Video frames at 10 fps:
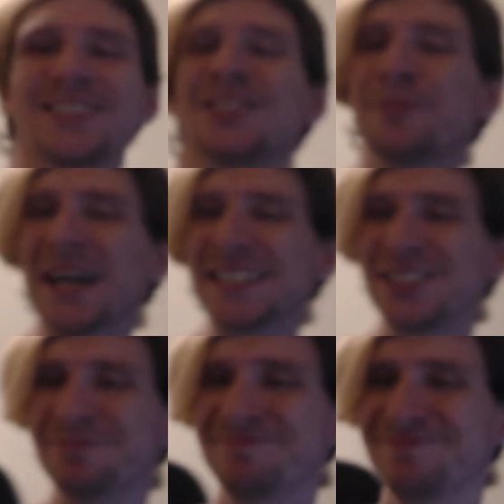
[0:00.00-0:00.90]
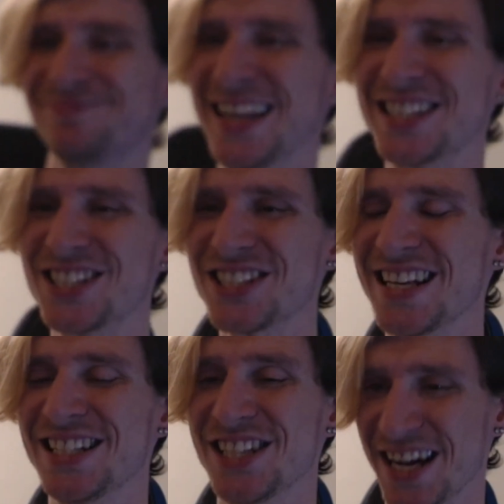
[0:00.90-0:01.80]
so much. It's just a
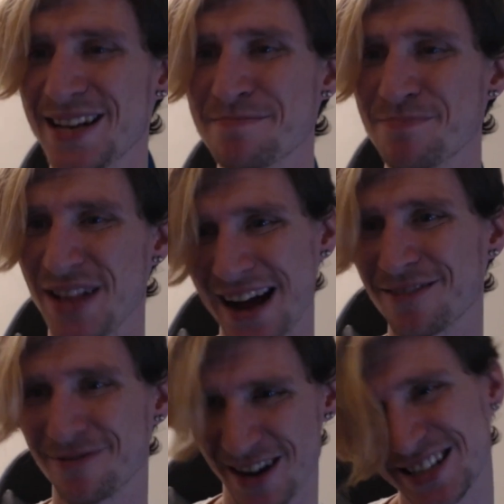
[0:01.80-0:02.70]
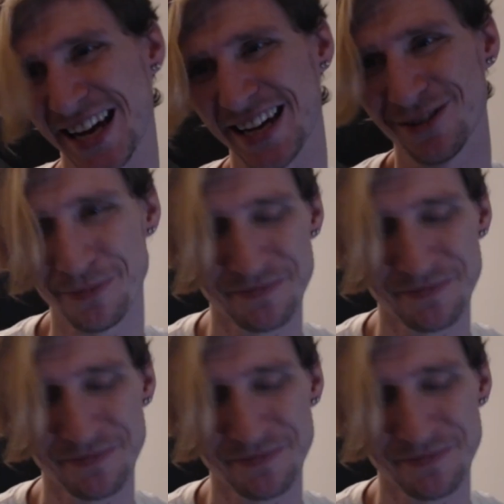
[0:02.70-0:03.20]
giant black rectangle.